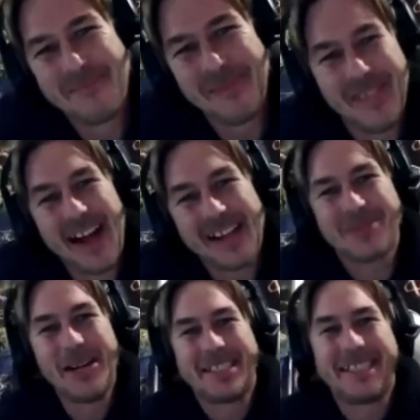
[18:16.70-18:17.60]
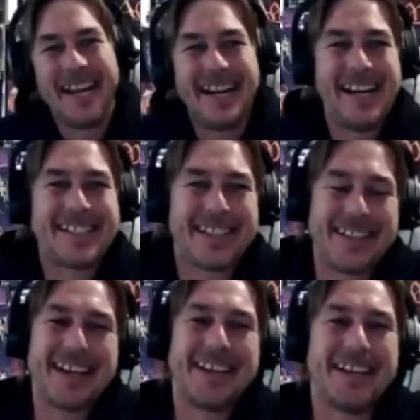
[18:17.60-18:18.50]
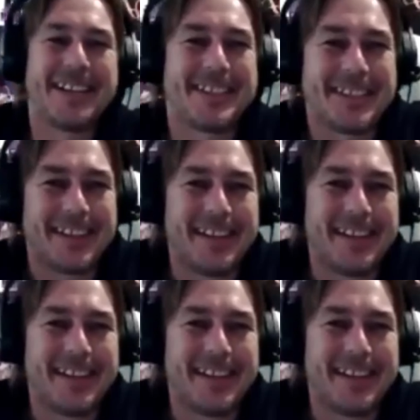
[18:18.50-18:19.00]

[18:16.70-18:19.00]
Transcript: Last words, shout outs or thank yous.